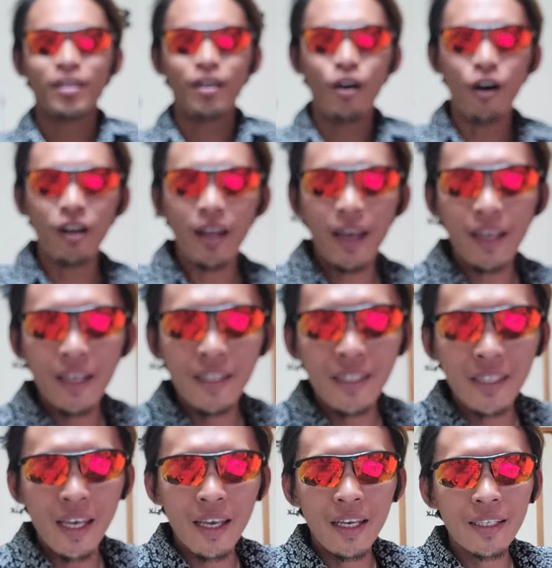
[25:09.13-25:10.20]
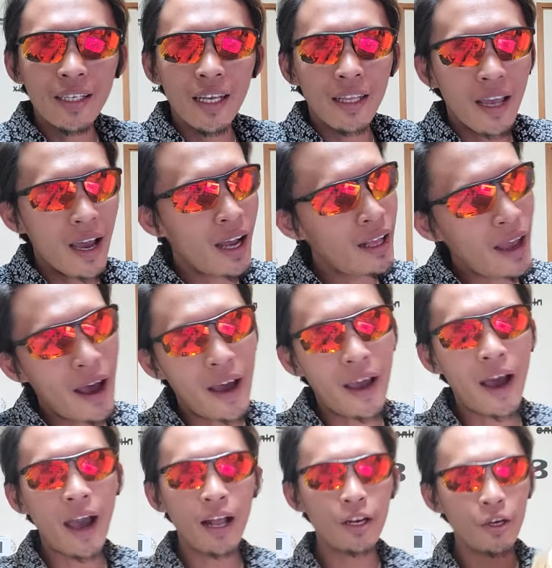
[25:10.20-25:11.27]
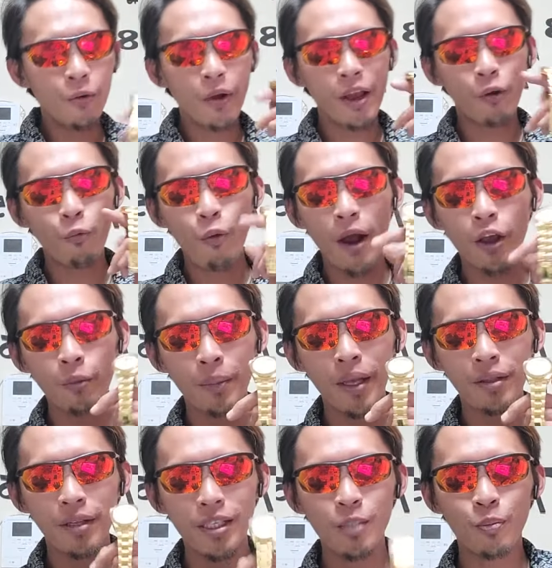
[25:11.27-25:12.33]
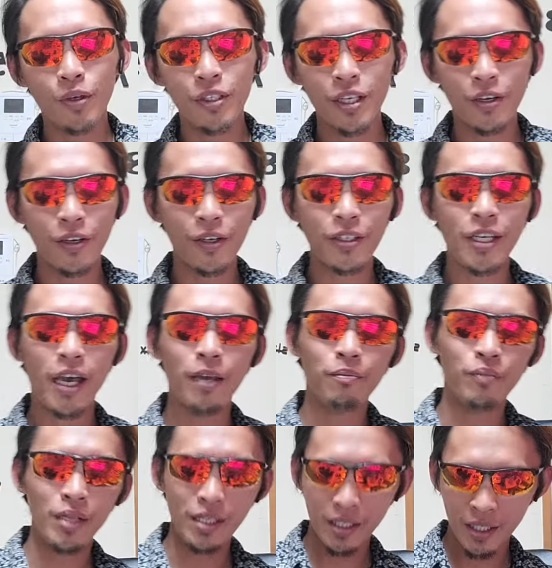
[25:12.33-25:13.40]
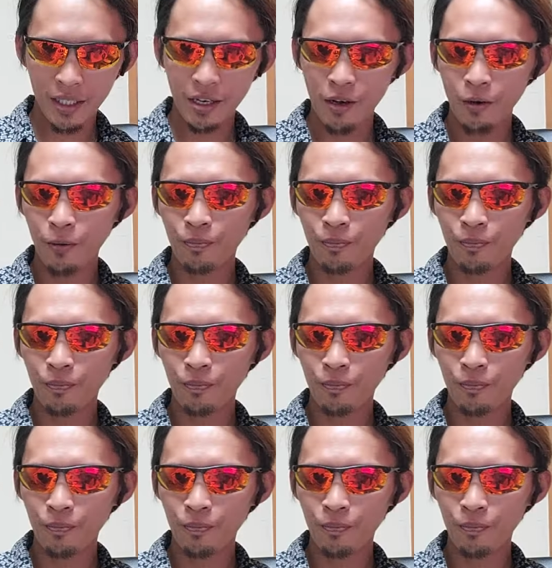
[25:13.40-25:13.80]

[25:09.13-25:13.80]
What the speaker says: all I can say is that I highly recommend this particular timepiece. So,